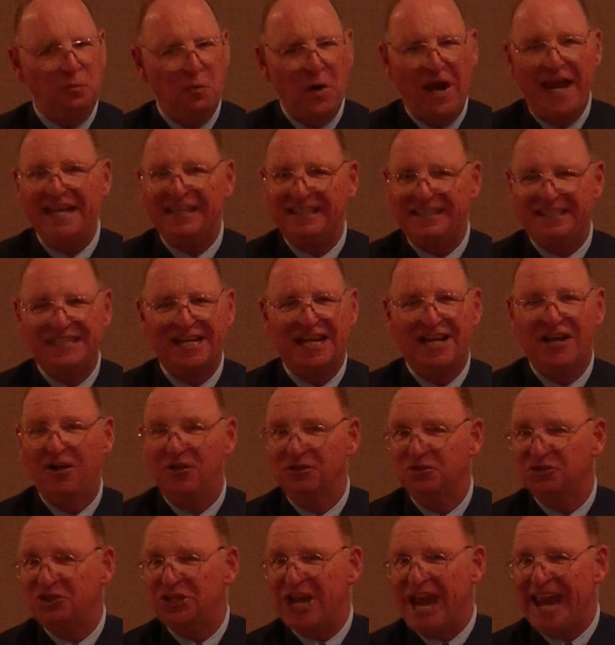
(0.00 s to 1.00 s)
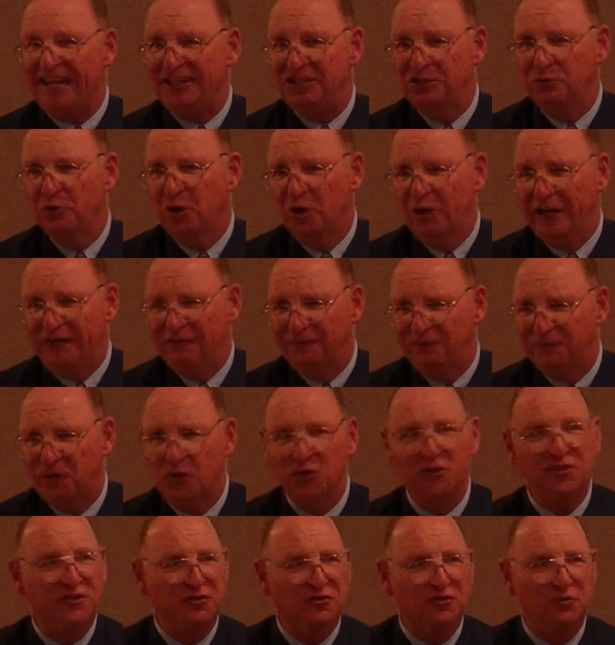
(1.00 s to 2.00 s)
wait till January
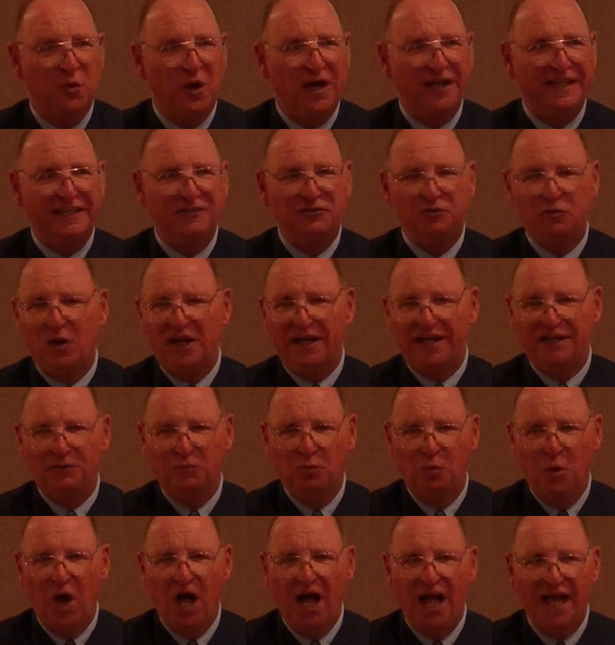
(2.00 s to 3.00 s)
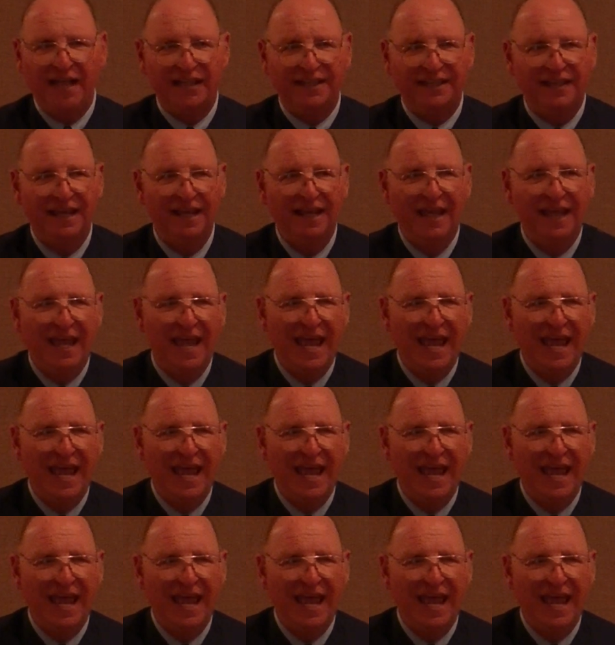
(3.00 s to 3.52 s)
1st, 2021